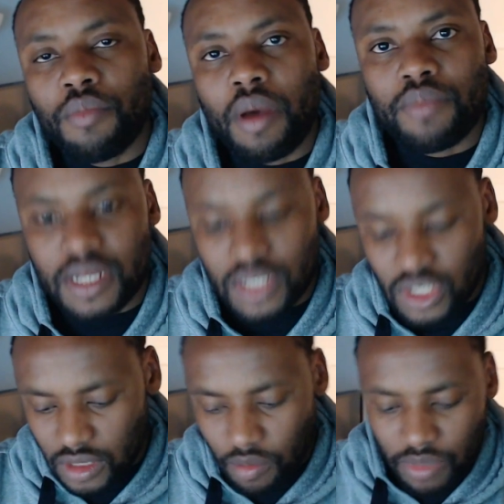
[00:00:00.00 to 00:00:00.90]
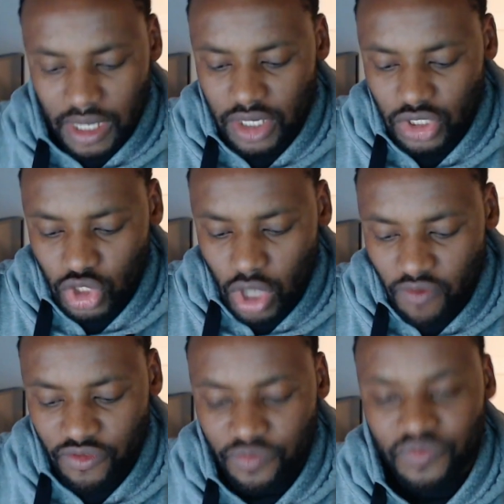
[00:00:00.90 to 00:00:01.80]
I remembered the
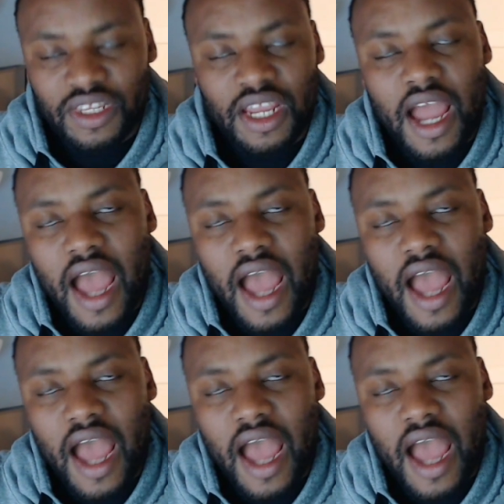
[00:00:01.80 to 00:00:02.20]
millions of